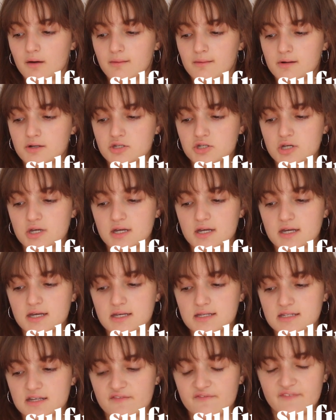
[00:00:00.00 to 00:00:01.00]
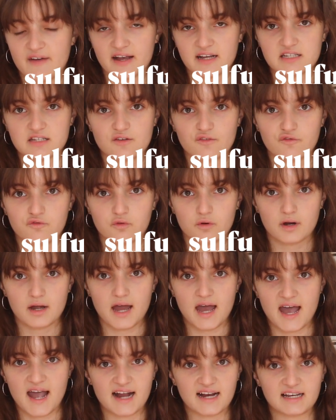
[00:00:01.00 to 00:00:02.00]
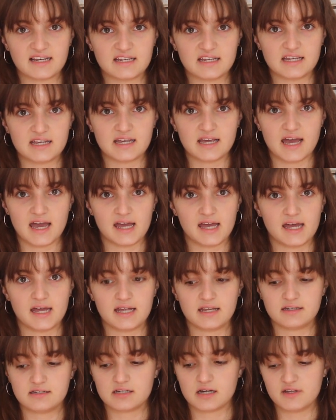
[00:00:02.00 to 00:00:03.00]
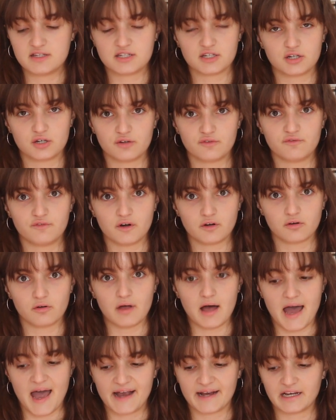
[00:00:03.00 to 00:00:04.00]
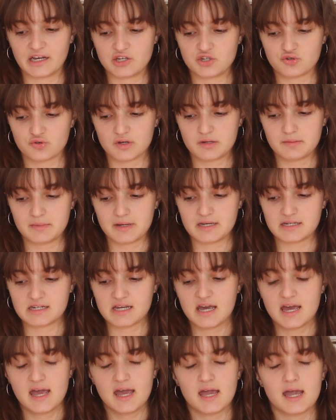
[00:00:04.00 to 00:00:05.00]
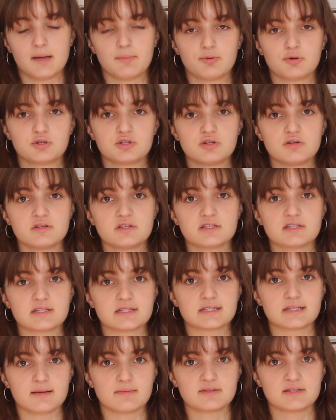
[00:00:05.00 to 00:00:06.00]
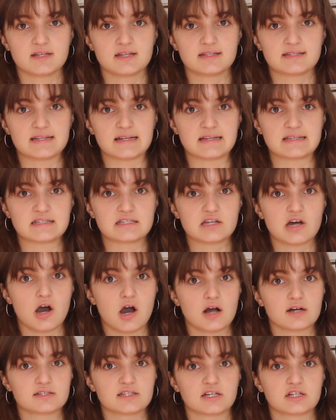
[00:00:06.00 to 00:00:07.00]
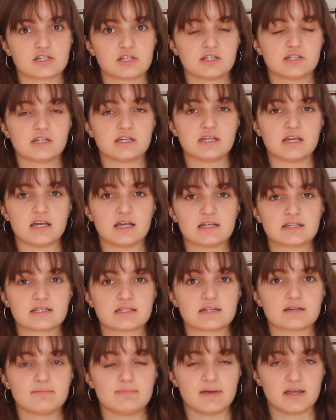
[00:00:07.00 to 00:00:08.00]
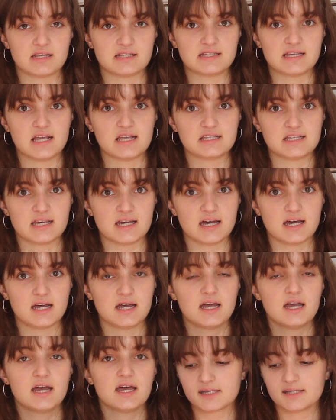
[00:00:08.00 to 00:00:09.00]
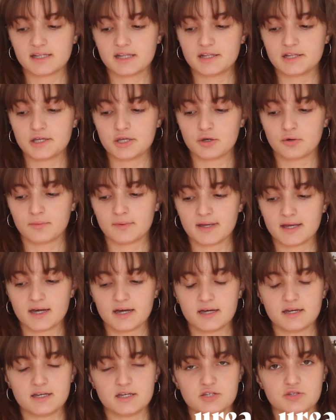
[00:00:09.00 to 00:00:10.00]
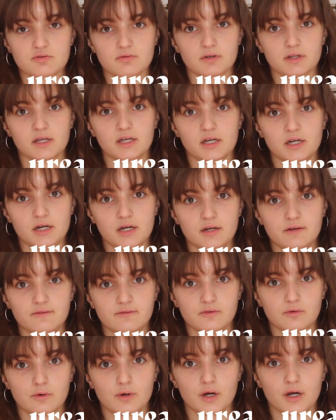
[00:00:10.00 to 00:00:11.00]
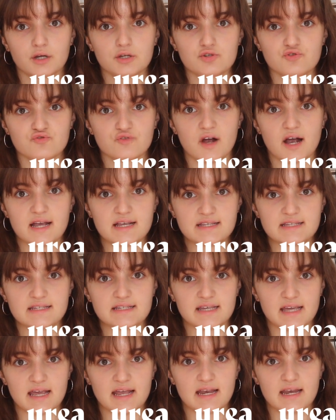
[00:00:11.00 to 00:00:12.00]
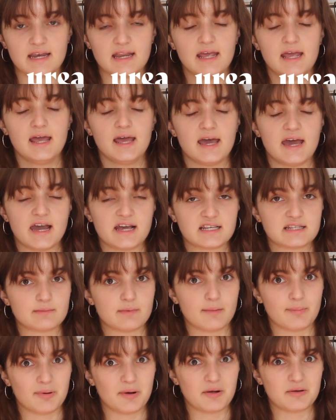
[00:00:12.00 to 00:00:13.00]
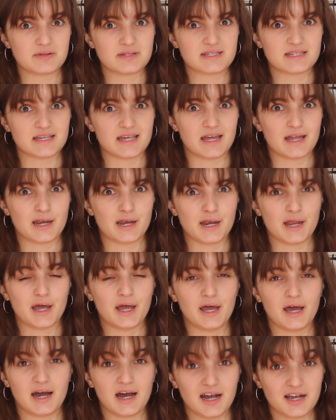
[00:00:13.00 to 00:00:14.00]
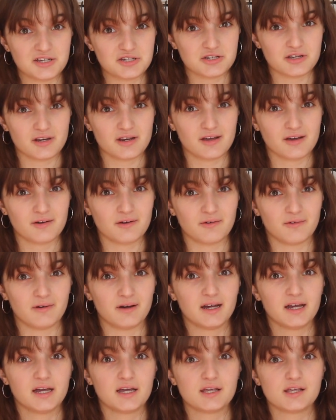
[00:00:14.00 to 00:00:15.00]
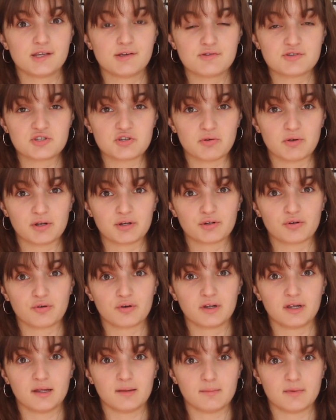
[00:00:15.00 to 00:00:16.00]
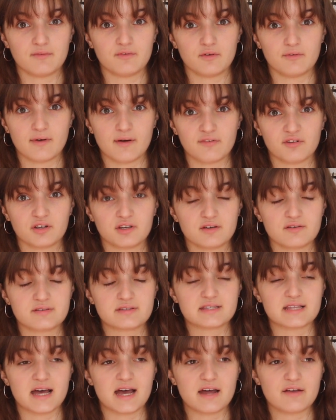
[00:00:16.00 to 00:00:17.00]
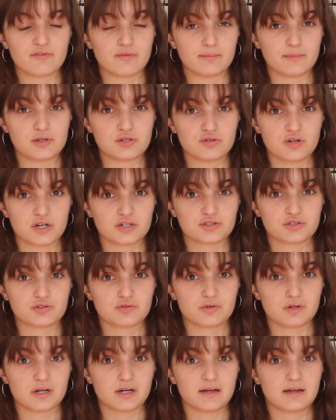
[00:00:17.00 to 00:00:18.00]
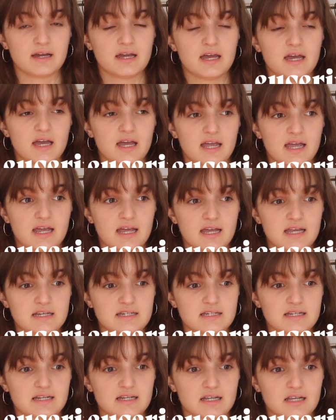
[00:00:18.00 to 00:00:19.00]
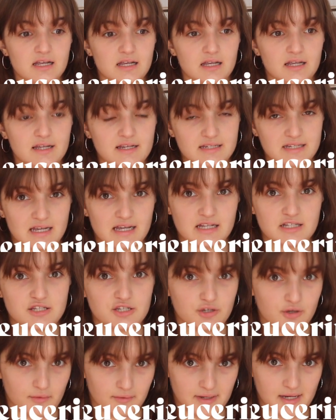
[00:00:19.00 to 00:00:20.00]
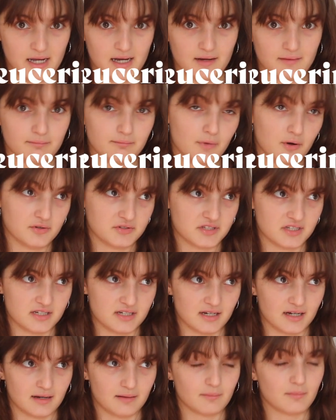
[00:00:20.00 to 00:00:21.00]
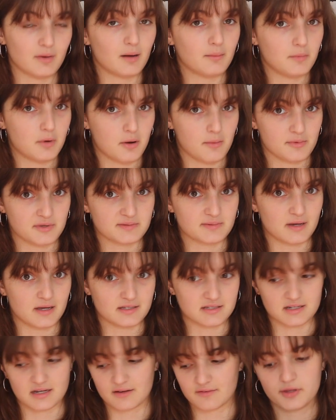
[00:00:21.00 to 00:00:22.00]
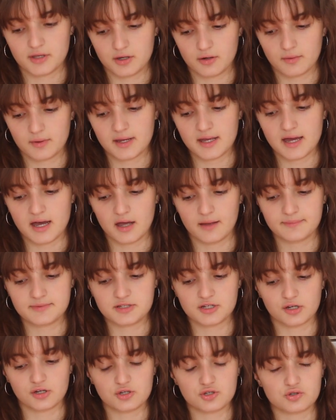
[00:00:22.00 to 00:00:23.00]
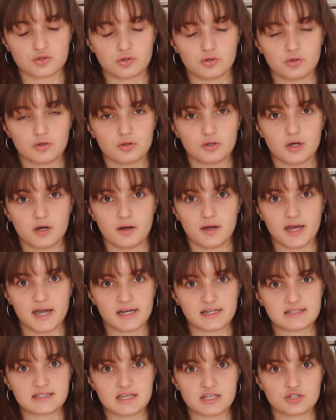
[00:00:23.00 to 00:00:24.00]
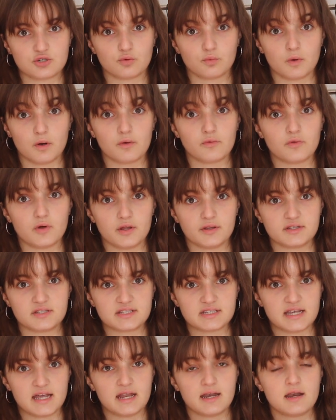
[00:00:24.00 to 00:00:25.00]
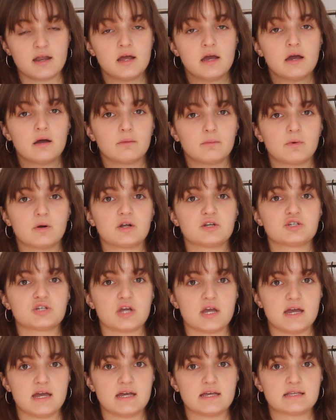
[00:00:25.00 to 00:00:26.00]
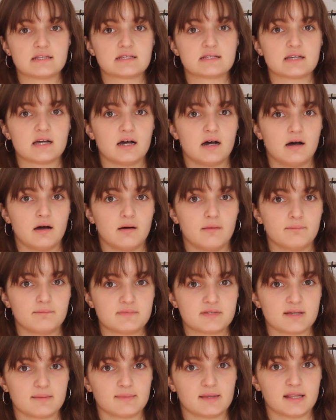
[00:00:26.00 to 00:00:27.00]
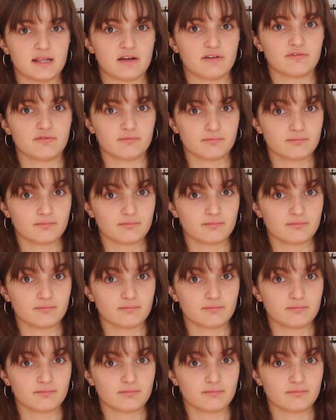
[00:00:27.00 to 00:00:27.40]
which is effective for acne, and it's a good fungal acne treatment. It produces a substance that is toxic to the yeast, Malassezia, and then the urea is really good for dry skin, eczema-prone skin. I should know, Eucerin cream, if you've ever used that from the drugstore, it contains urea most of the time, I'm almost positive. Urea helps to control excess growth on the skin, which is something that